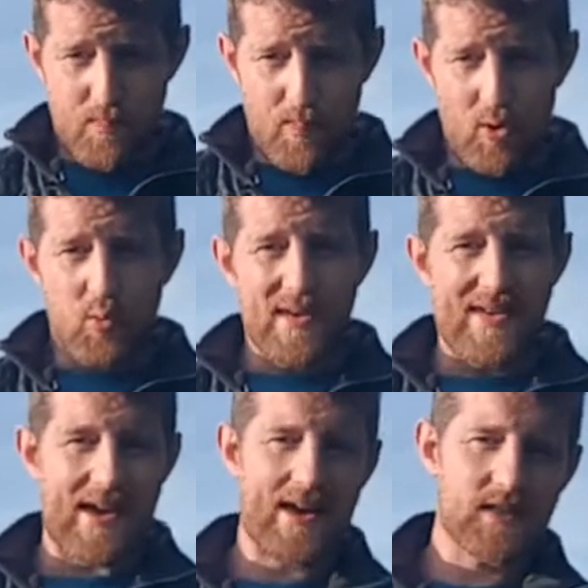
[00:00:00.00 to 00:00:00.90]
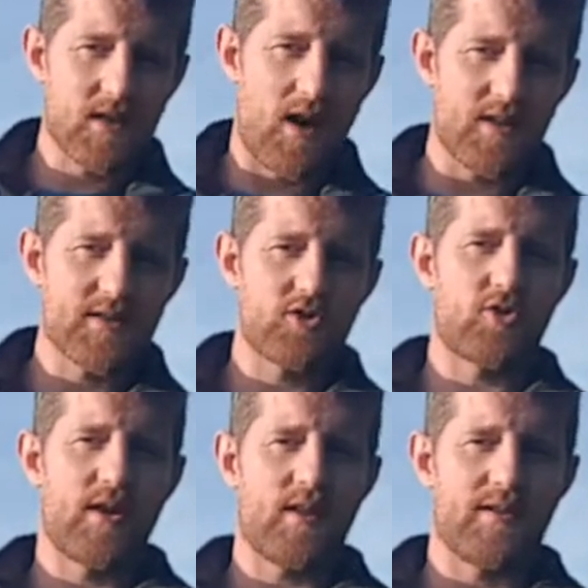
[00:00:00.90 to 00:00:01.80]
But we can
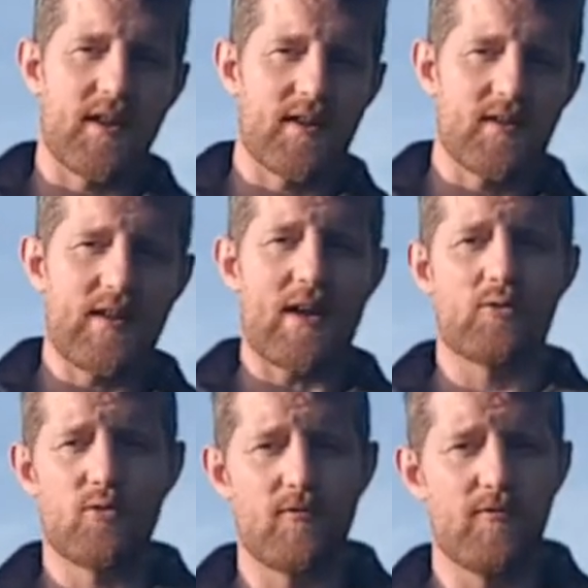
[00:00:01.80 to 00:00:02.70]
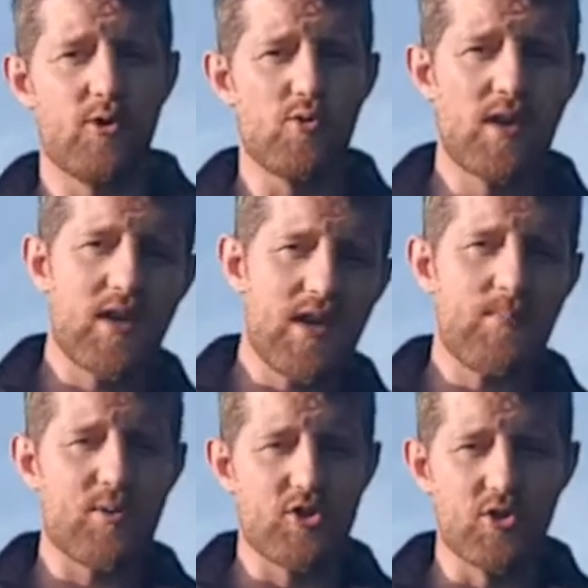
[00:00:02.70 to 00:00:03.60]
concentrate our thinking down to a few key
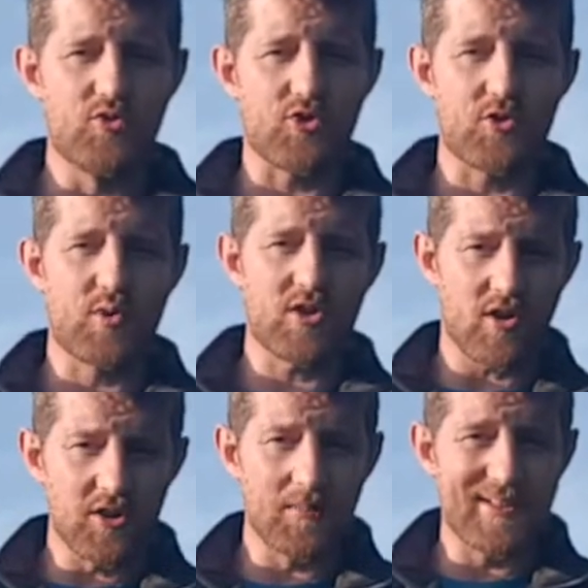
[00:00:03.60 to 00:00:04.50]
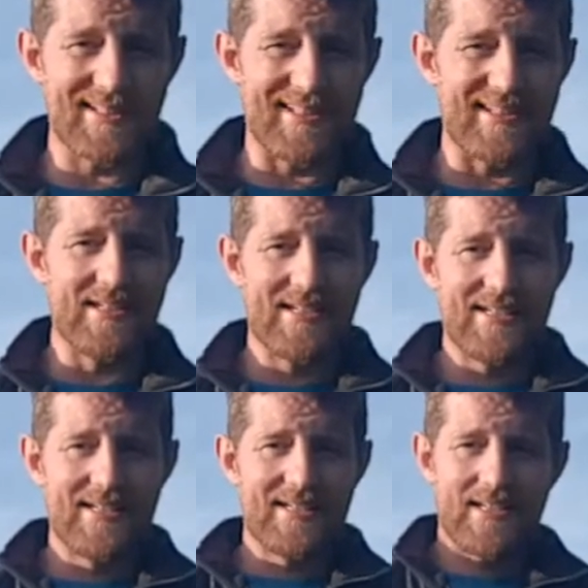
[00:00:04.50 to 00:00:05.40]
producers which ultimately,
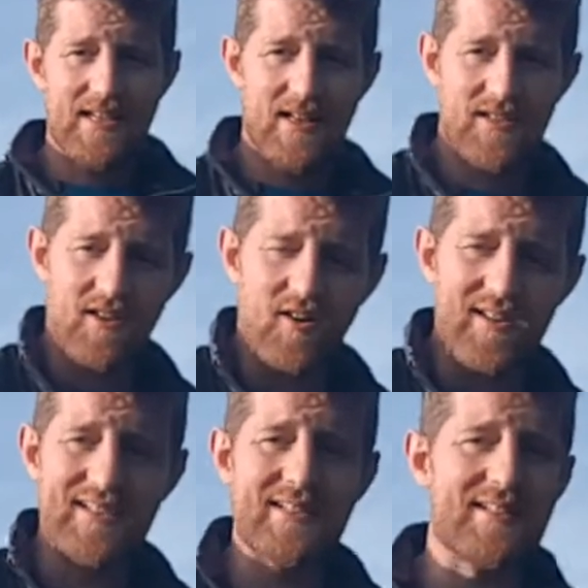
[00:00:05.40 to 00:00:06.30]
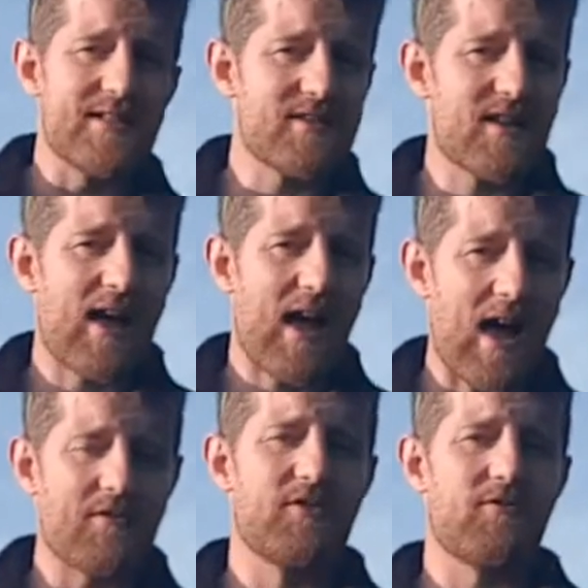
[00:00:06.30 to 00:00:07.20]
historically at least,
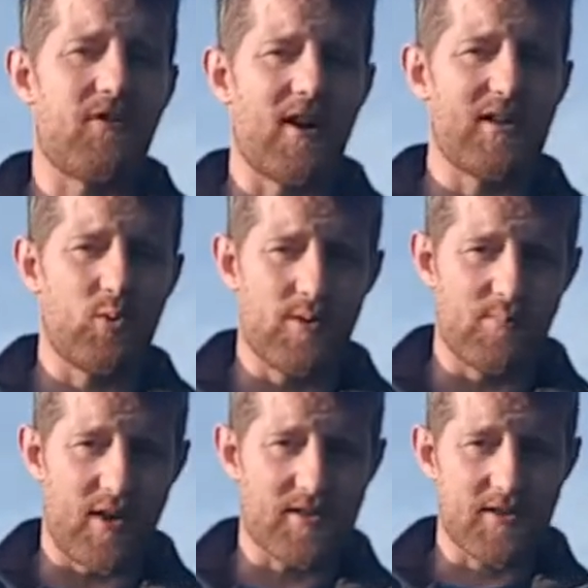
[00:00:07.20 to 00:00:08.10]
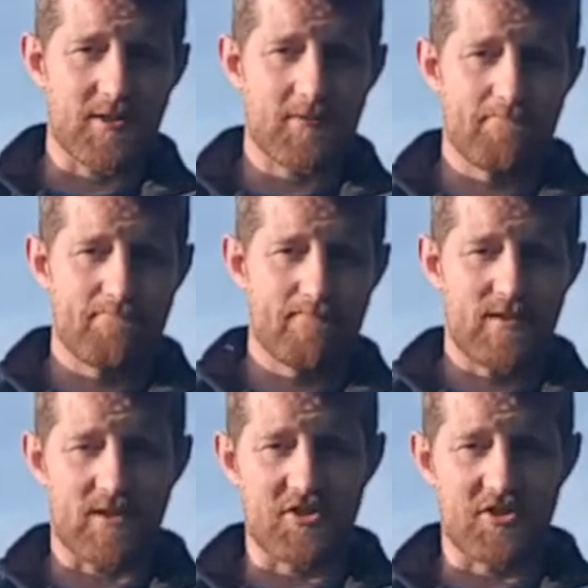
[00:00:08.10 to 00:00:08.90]
have defined wheat prices. It's